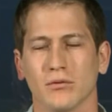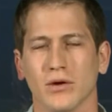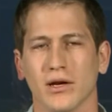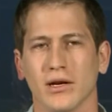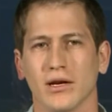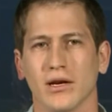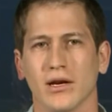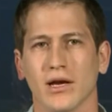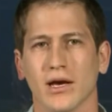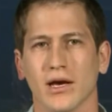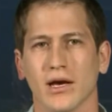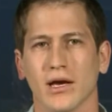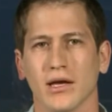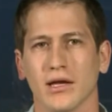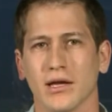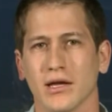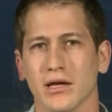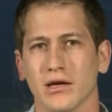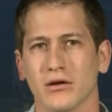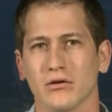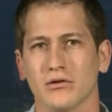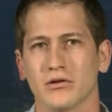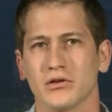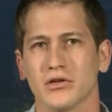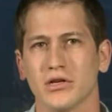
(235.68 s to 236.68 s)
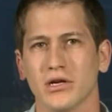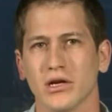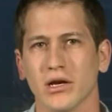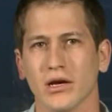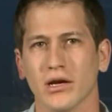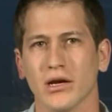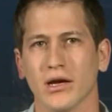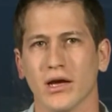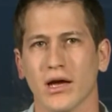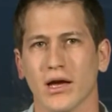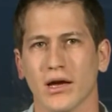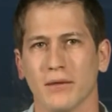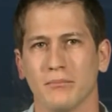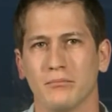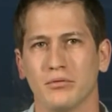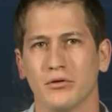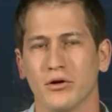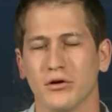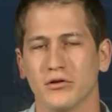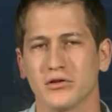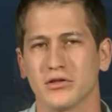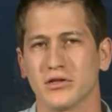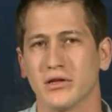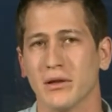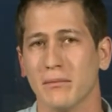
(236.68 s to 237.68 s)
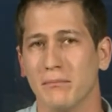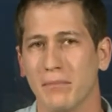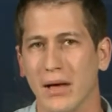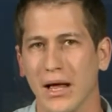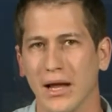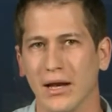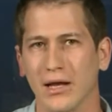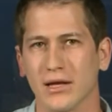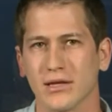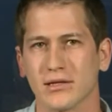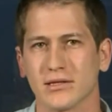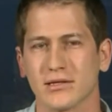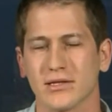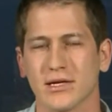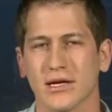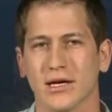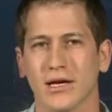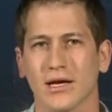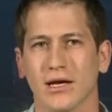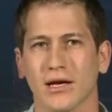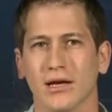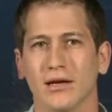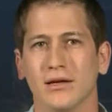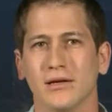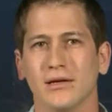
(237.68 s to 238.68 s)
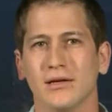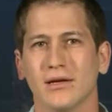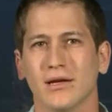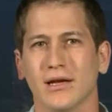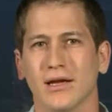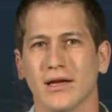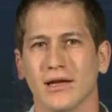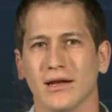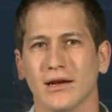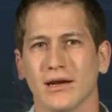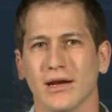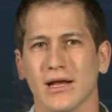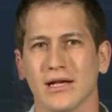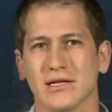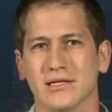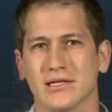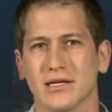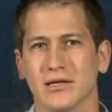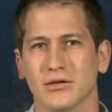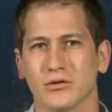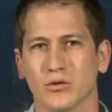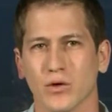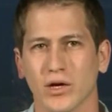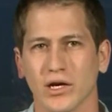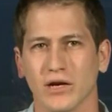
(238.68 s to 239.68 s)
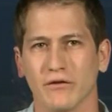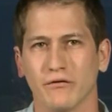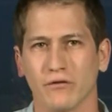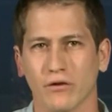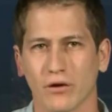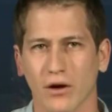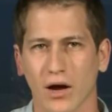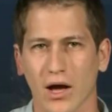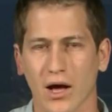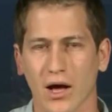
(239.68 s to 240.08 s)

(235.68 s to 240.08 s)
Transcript: when he or she approached the ballot in less than 24